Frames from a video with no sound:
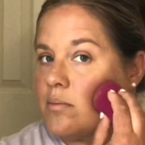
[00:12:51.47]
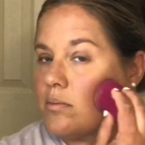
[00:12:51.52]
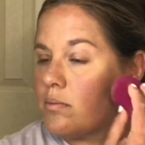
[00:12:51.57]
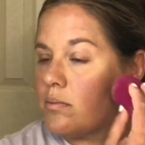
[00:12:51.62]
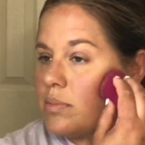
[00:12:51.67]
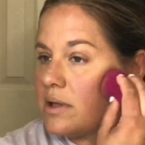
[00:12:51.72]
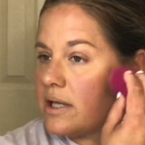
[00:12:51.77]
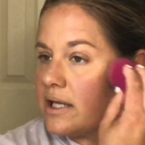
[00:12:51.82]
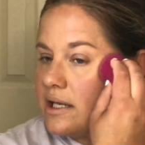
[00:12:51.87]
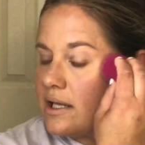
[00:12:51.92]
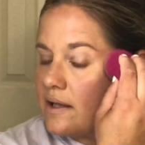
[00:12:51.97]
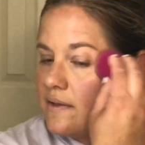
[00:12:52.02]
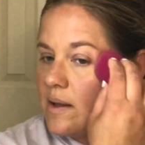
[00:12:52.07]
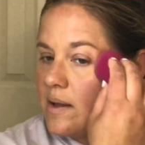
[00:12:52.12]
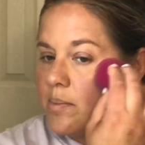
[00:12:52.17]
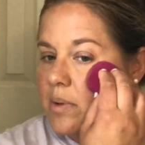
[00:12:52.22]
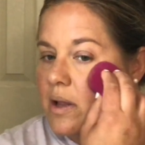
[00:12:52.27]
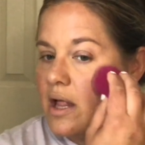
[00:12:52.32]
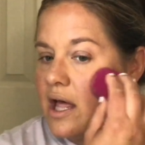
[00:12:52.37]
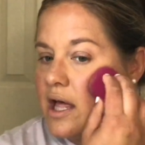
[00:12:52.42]
blend in the
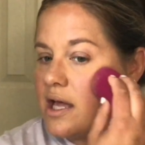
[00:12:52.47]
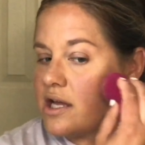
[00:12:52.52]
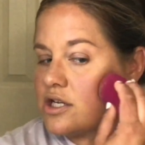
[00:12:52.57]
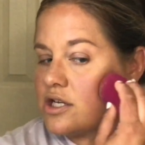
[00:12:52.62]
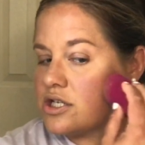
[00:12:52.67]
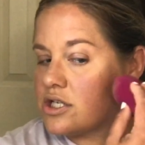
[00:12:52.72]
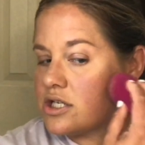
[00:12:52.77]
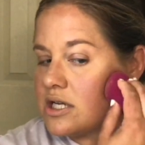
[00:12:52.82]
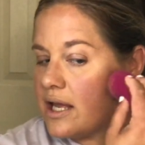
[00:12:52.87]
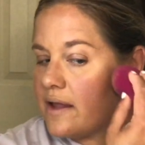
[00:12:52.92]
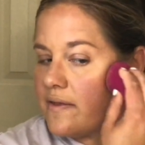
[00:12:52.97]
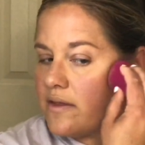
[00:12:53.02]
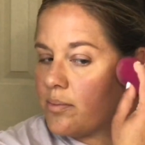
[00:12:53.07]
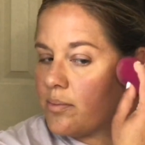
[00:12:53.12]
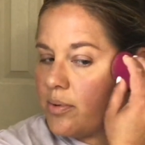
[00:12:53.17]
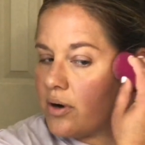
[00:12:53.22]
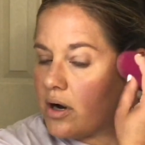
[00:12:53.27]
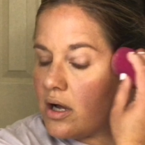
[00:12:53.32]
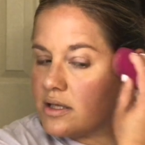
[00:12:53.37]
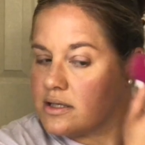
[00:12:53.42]
blush and the
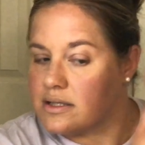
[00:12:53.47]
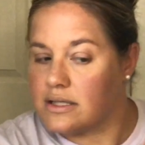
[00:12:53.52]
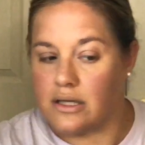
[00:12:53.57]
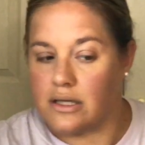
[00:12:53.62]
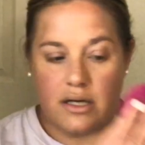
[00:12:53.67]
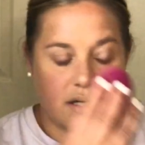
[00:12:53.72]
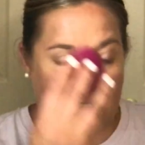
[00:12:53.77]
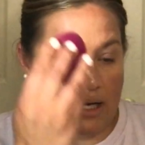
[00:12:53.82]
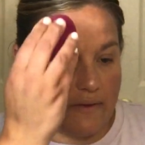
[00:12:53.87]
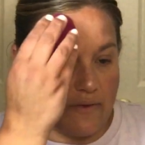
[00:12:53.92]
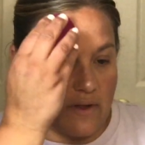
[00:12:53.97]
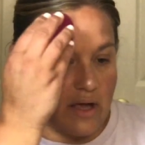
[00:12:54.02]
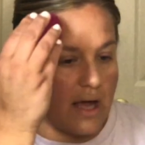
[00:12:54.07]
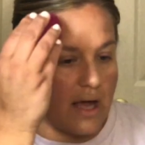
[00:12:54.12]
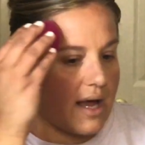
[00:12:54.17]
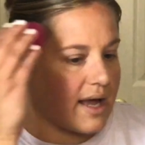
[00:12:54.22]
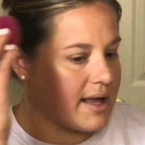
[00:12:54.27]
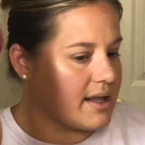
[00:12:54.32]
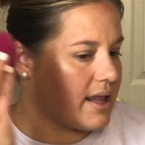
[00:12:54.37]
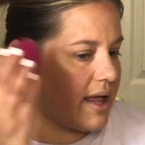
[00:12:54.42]
bronzer and the
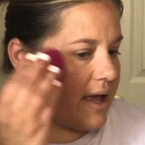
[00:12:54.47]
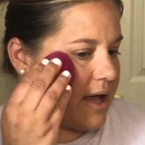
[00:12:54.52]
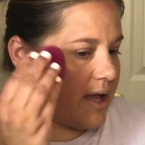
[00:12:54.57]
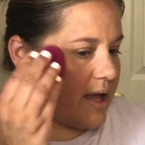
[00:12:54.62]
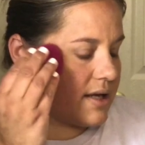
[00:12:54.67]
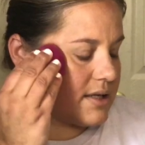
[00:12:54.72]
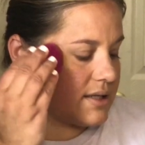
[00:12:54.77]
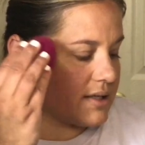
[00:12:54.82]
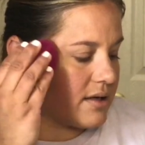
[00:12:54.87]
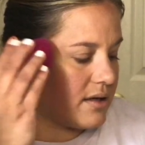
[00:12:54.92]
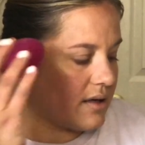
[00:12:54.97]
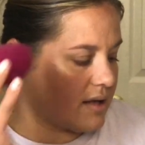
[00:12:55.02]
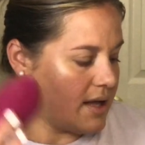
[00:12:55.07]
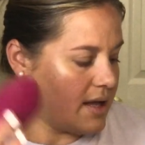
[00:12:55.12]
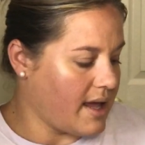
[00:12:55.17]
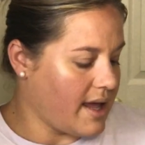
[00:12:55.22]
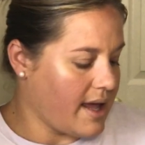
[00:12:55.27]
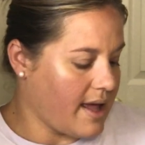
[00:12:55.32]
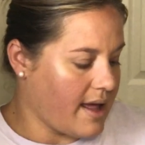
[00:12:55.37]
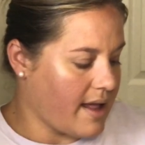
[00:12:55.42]
highlight.
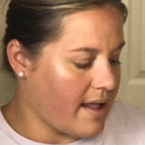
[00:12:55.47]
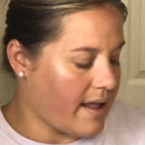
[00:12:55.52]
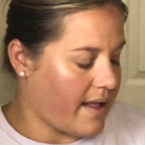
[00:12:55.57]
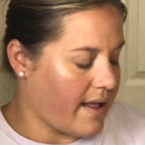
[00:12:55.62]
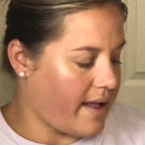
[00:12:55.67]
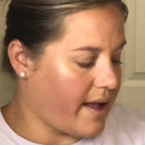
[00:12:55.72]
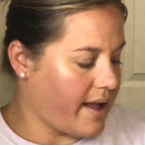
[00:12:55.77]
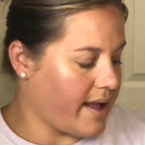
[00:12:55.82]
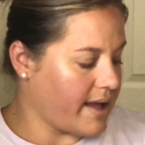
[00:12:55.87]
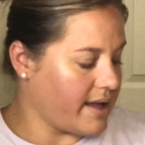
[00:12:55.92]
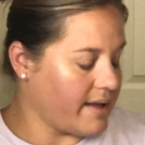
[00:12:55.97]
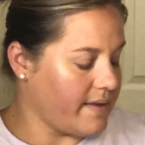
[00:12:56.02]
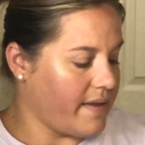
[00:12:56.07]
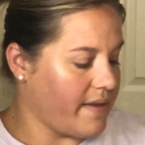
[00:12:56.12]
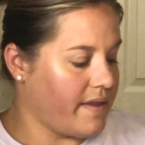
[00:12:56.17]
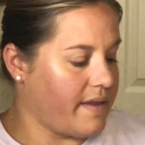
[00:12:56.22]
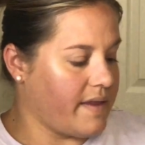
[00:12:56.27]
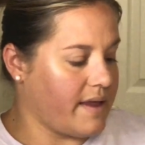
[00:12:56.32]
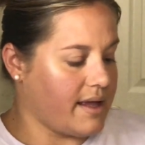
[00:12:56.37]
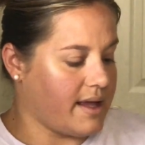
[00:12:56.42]

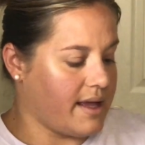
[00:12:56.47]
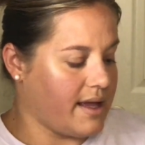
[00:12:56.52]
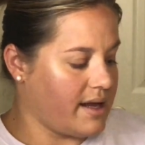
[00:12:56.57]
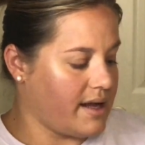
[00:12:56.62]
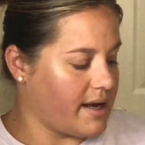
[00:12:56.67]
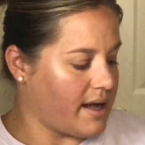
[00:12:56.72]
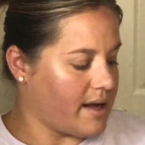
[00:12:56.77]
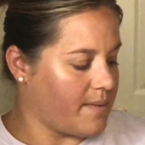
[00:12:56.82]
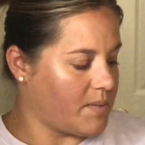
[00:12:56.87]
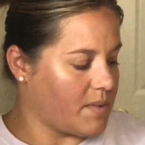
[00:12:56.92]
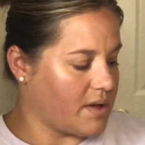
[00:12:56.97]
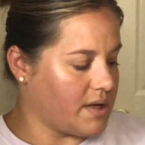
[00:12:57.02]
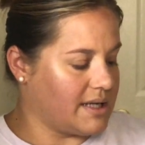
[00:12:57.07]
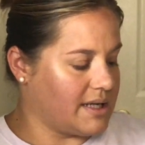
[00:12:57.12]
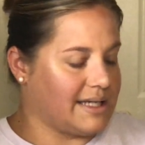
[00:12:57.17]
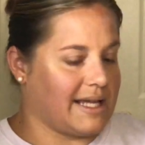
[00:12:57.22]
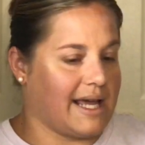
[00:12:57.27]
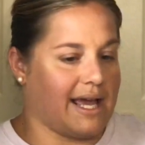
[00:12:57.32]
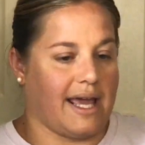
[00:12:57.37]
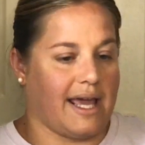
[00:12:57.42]
And then I'm gonna
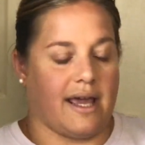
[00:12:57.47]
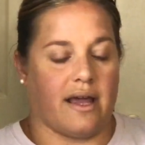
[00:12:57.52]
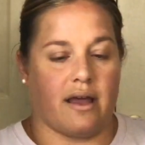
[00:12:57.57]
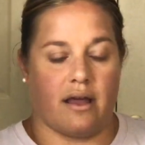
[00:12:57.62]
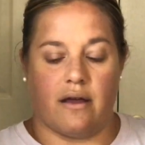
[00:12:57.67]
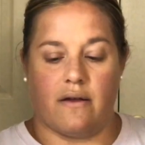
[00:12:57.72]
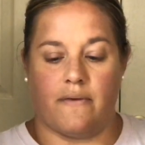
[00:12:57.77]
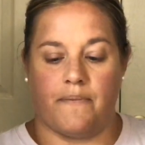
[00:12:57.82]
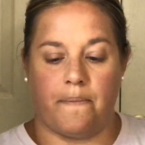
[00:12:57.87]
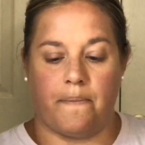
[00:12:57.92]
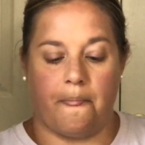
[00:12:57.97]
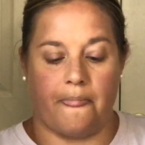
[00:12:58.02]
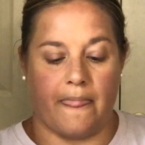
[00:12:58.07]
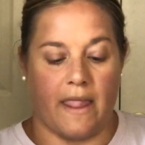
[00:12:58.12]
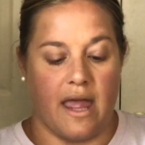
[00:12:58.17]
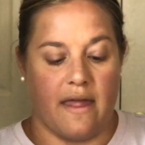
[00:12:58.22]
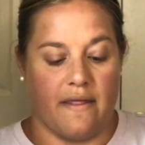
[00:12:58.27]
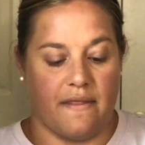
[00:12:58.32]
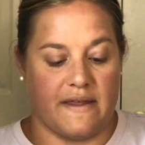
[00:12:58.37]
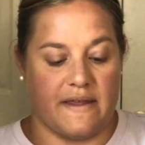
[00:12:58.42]
take,
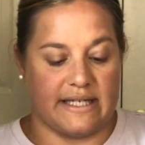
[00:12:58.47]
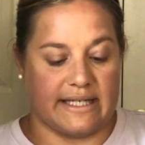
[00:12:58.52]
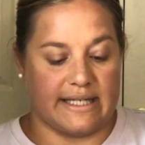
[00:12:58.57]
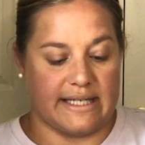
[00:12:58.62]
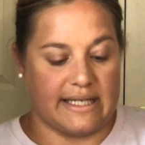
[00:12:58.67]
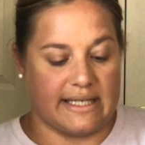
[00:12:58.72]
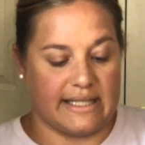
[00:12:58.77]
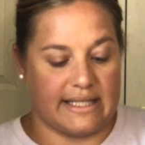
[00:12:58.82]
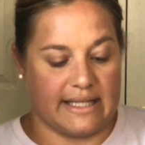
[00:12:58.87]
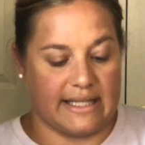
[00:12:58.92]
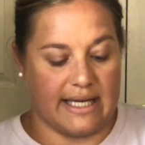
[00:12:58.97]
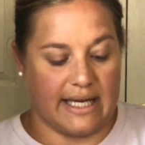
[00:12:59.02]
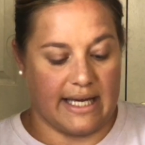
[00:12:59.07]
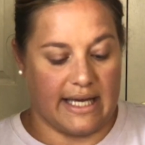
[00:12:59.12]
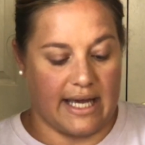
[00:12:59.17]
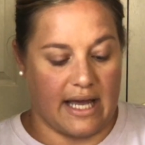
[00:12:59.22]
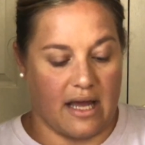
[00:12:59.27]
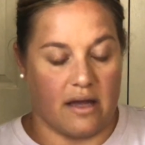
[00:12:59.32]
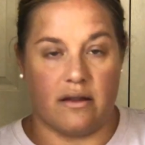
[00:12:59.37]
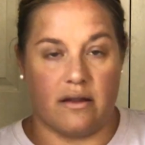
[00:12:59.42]
this is
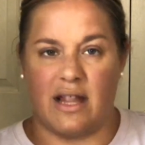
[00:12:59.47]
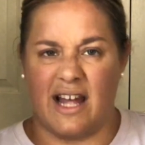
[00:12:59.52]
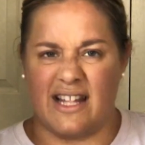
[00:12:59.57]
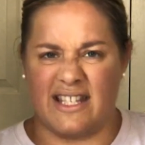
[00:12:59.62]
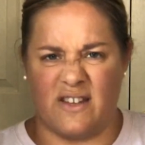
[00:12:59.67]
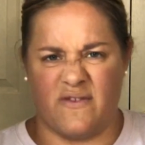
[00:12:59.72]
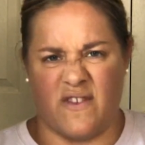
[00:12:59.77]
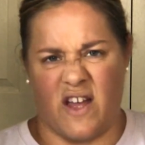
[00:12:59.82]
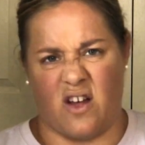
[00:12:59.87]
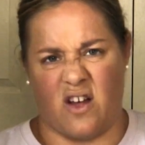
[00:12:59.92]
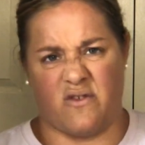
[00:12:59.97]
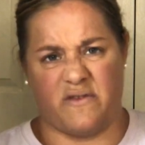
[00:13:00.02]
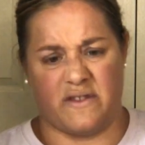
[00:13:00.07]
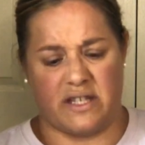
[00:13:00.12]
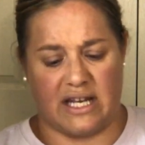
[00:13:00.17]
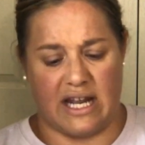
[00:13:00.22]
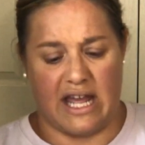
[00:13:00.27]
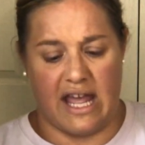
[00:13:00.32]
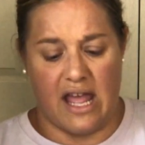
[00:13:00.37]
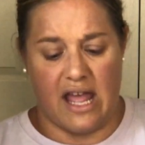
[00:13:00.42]
the, lots of e.l.f.
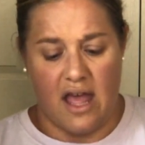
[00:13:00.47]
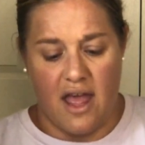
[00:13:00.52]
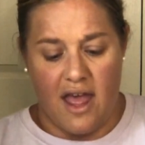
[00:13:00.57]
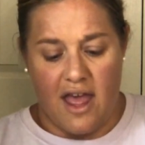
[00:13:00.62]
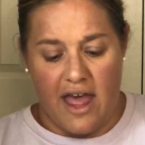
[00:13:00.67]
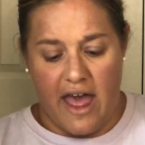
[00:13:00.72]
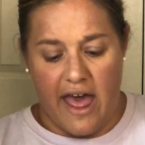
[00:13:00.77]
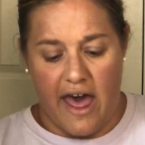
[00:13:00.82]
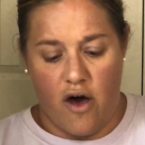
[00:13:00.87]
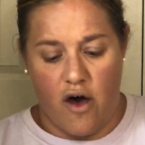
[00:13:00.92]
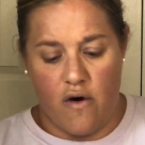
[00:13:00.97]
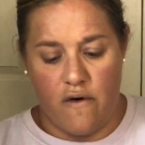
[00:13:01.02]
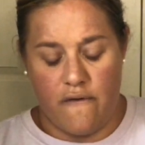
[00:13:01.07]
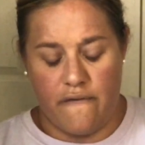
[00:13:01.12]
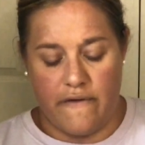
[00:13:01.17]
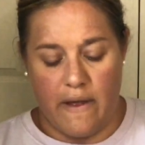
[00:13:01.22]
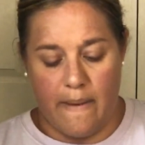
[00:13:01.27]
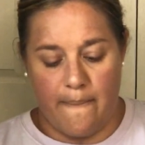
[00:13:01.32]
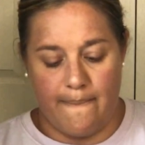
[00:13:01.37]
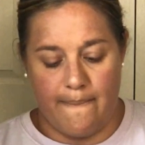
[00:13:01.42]
today,
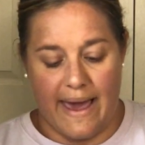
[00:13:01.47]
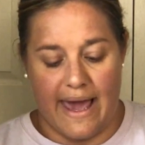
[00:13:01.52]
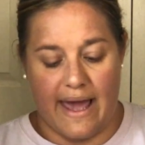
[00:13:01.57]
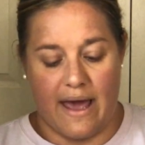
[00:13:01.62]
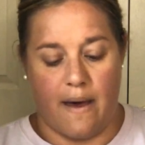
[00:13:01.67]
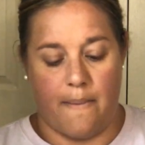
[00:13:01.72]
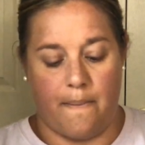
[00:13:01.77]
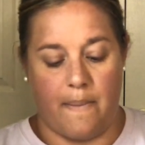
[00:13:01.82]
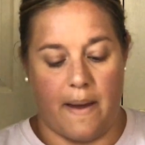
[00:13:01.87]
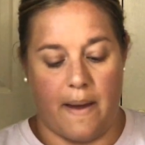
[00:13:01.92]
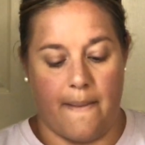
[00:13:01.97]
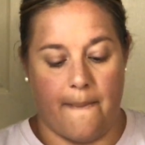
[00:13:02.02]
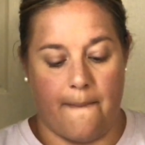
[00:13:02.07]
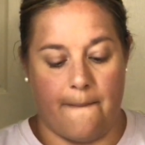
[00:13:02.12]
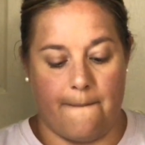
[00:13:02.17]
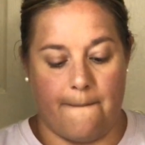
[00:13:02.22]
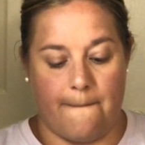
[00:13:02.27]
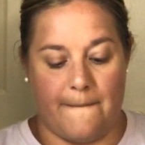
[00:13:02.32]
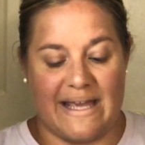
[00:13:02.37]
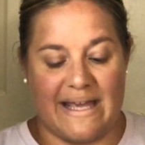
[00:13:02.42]
e.l.f. Makeup
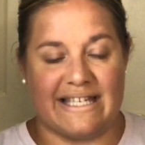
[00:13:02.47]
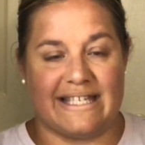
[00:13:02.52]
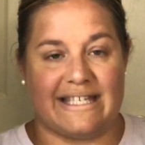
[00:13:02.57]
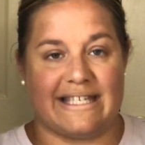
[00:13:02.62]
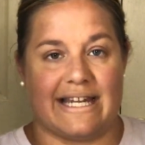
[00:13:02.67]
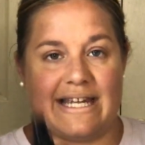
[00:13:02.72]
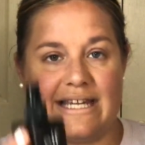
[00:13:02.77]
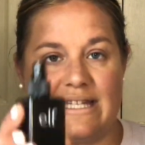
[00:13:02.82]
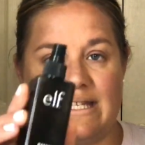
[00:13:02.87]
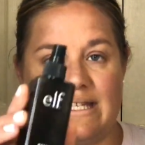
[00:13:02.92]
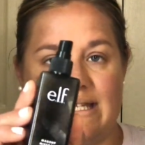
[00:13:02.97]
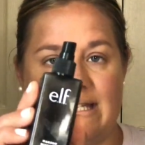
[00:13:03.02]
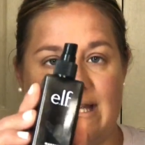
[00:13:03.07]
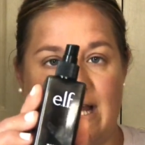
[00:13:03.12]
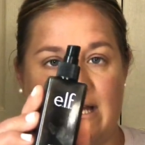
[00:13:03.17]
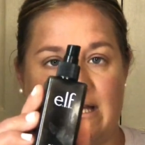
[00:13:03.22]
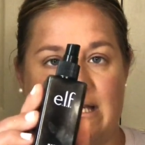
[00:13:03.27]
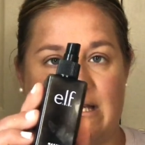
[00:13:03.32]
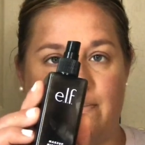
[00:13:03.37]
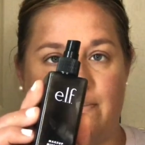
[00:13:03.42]
Mist and
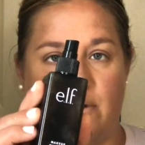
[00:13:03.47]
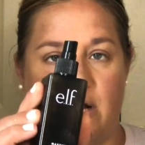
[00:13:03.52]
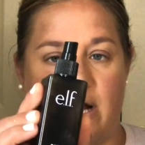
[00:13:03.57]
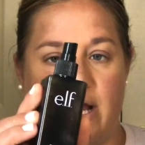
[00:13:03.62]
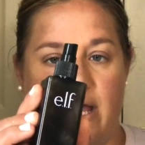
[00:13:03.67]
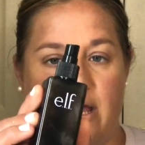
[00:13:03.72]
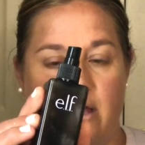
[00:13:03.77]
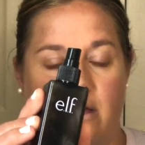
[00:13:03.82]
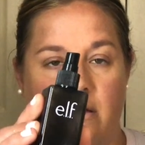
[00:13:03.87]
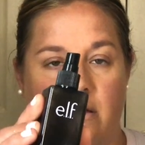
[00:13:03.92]
Set Spray.